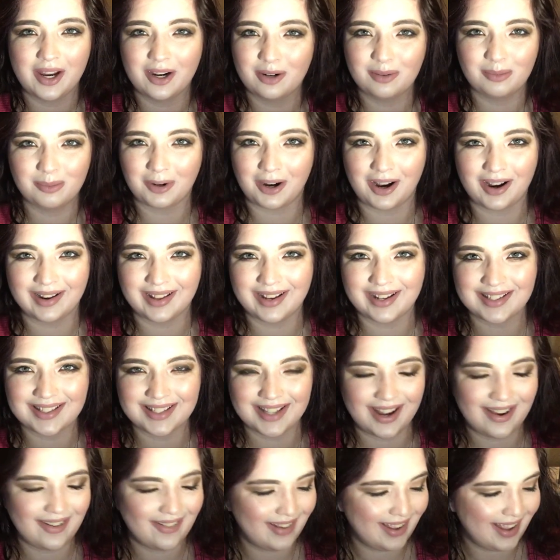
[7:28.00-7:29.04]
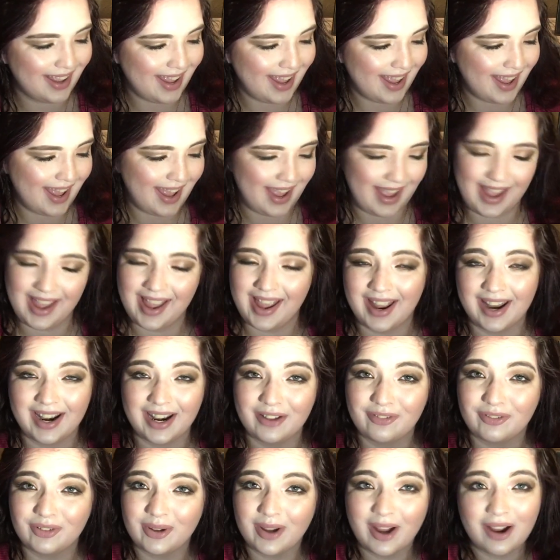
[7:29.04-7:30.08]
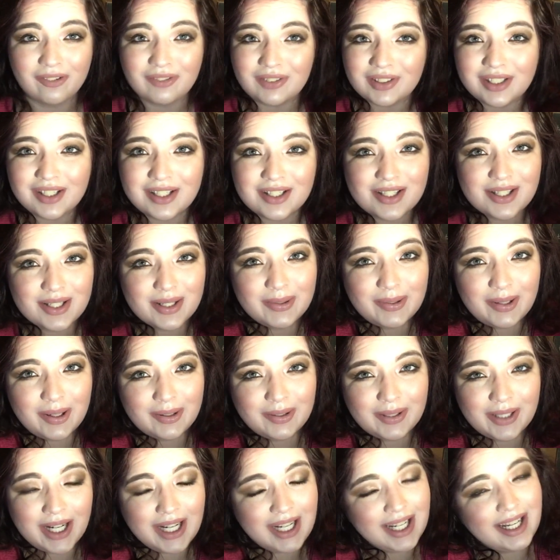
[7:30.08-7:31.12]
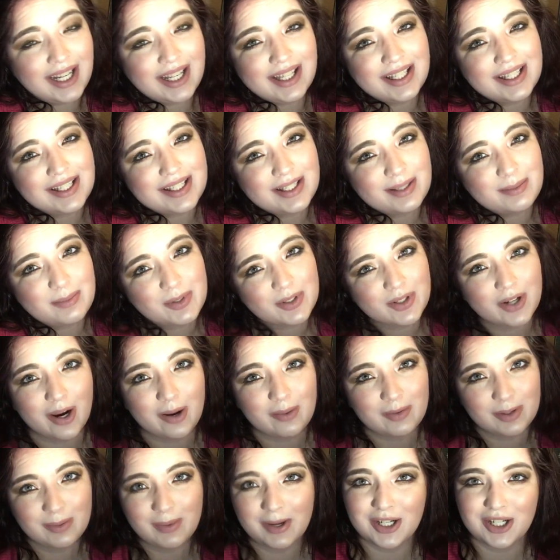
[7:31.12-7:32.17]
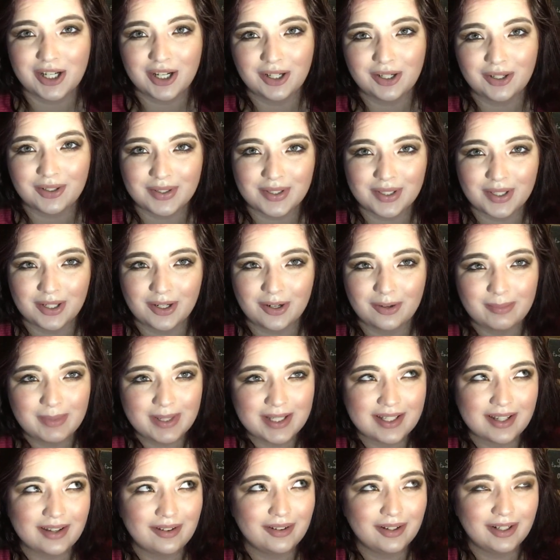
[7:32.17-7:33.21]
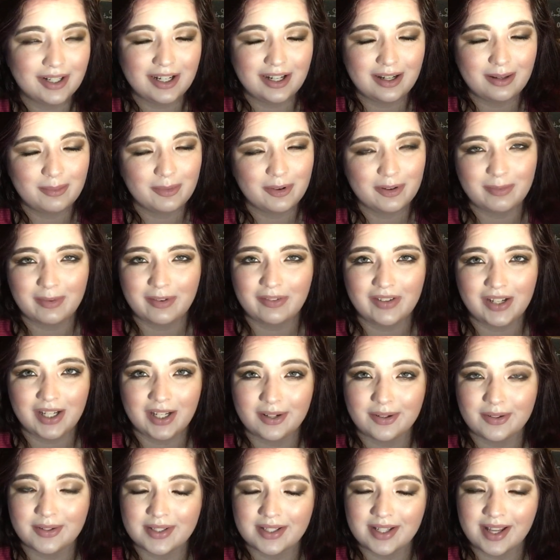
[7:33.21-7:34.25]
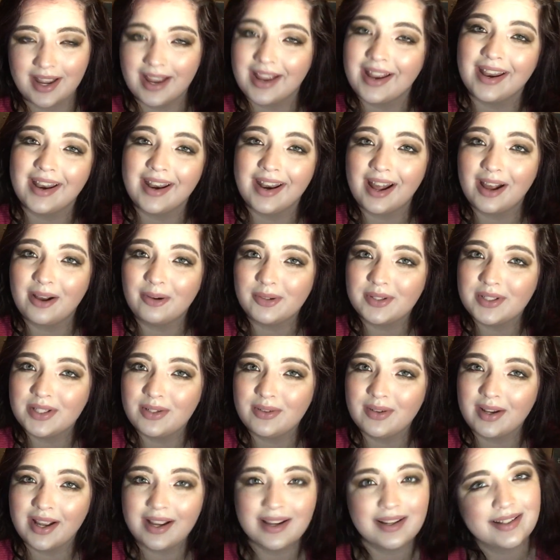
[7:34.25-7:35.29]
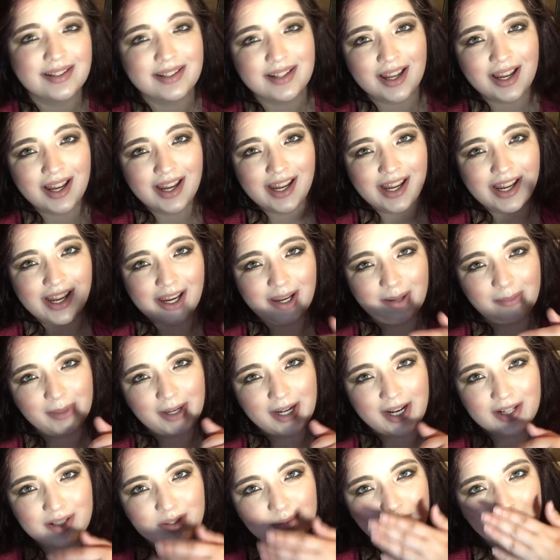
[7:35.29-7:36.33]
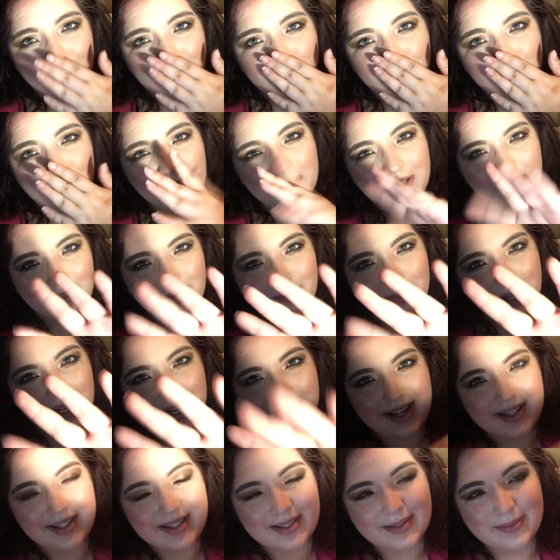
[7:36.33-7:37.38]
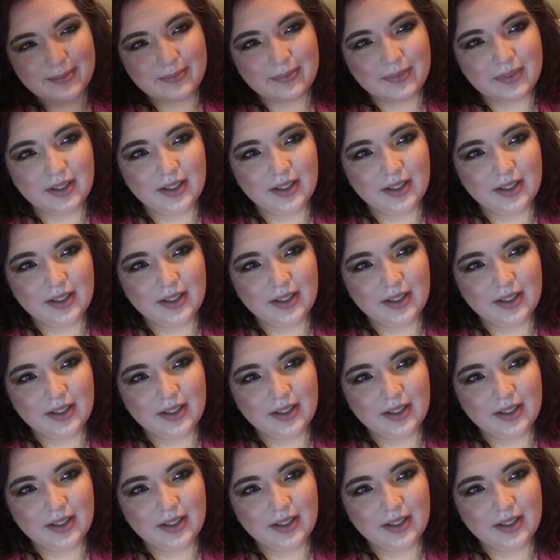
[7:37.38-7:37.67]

weird products out. And if you haven't done so already, then subscribe to my channel so you don't miss out on any more of my videos. And I will see you guys in my next one. Bye guys.